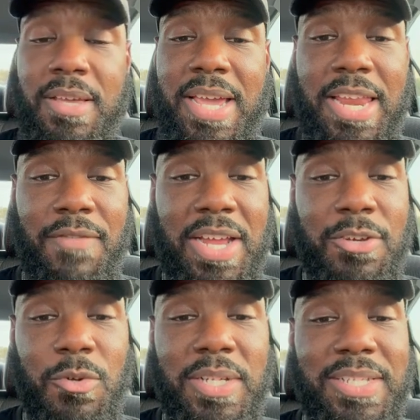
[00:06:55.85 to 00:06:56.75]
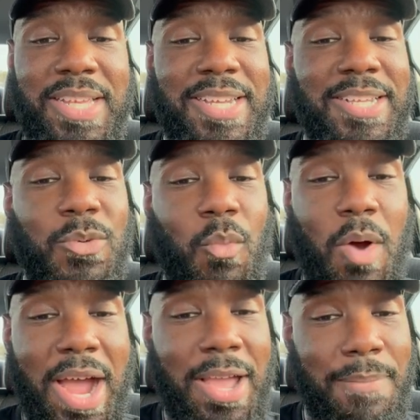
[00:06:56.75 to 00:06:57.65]
And if I do get seconds,
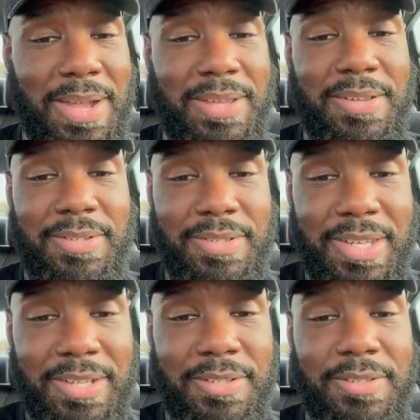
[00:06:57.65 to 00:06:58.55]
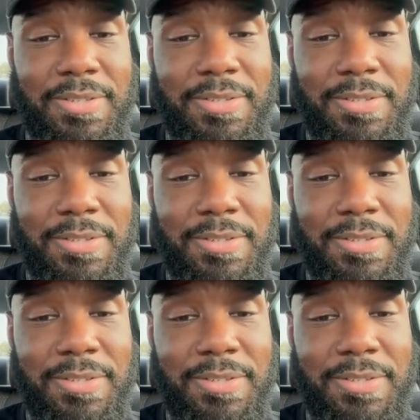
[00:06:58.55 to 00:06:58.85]
why am I getting seconds?